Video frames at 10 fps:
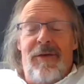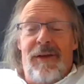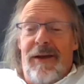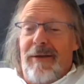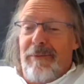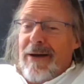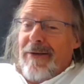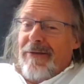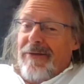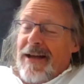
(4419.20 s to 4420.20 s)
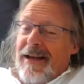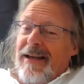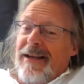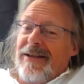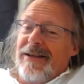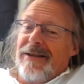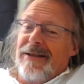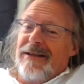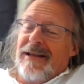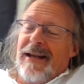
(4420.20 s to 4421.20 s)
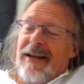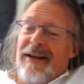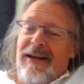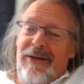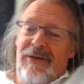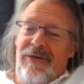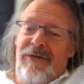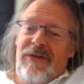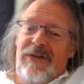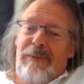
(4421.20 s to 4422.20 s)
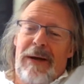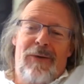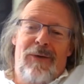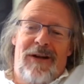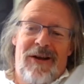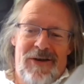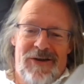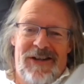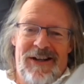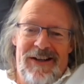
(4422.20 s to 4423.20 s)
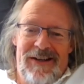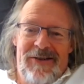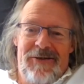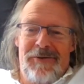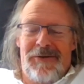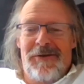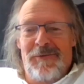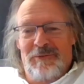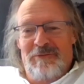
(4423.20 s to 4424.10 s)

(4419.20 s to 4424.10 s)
if you think about that, is the technique of spell casting, is it not?